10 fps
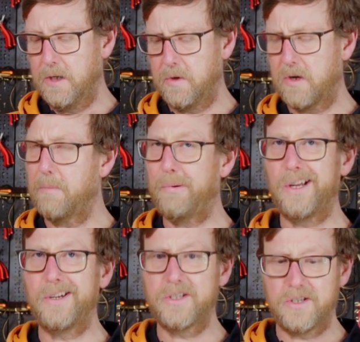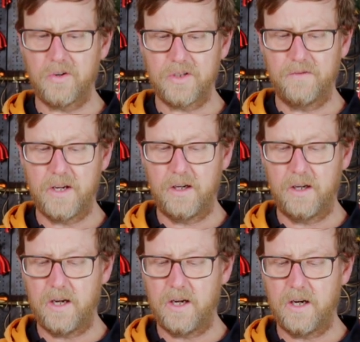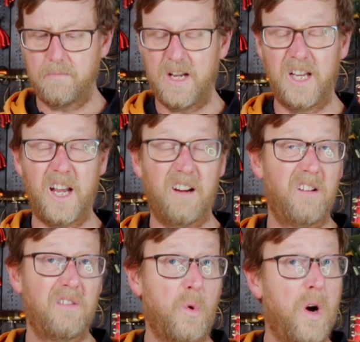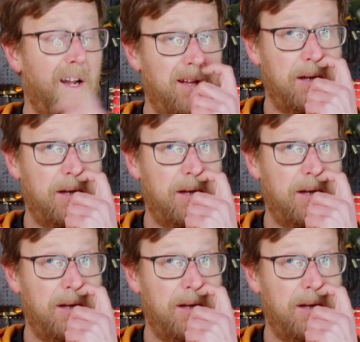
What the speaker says: We've got pretty good stocks of that, and they're quite